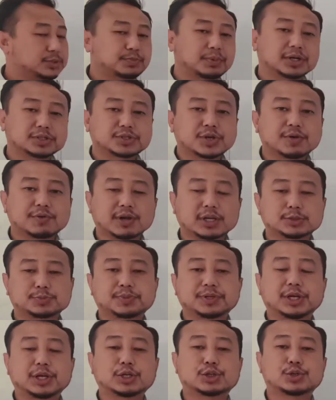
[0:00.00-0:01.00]
partial
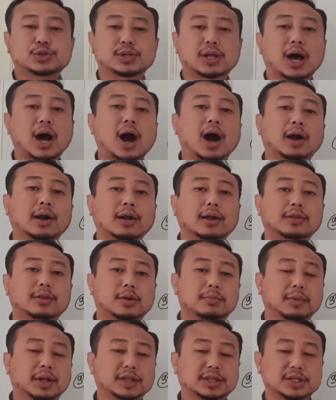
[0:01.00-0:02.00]
respiration are the
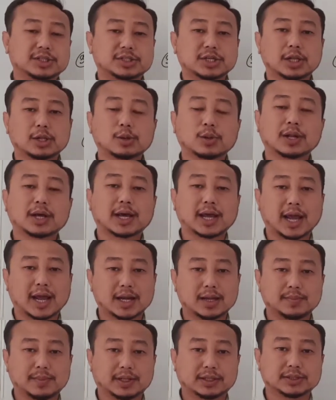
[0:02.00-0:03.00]
multicellular
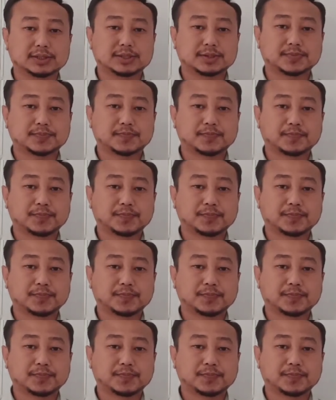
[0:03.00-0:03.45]
animals,